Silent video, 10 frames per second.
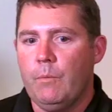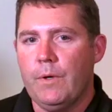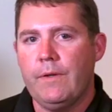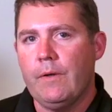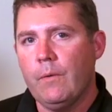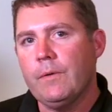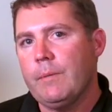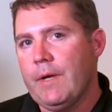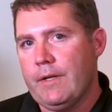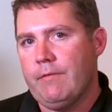We're the
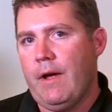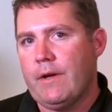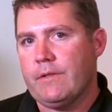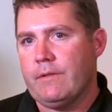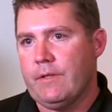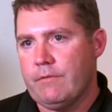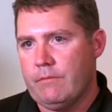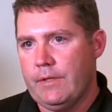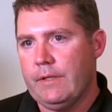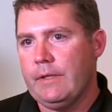only manufacturer that's
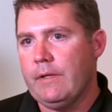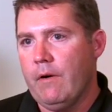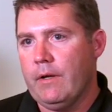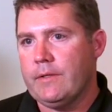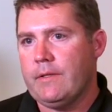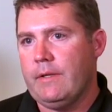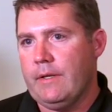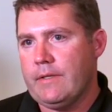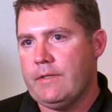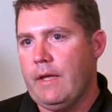really gone to the
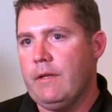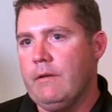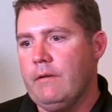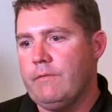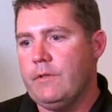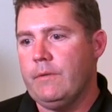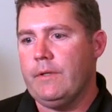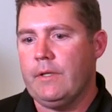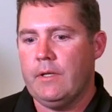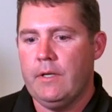extent of
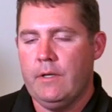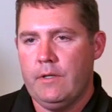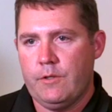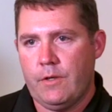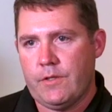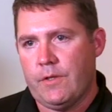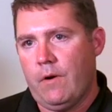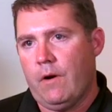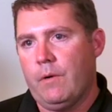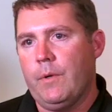doing trusted
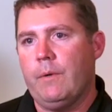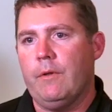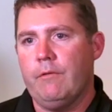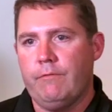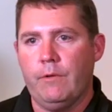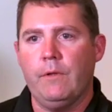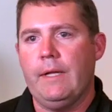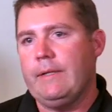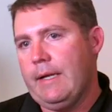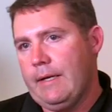hardware with a full
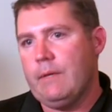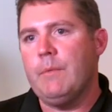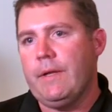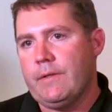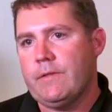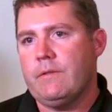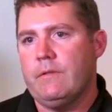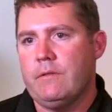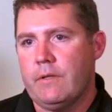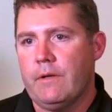identity-based
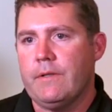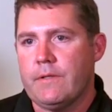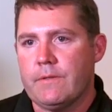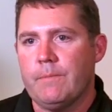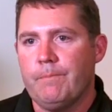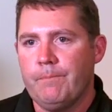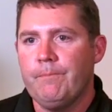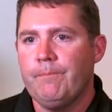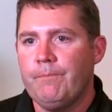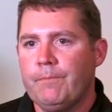security system.
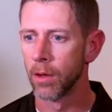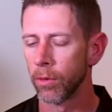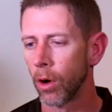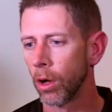For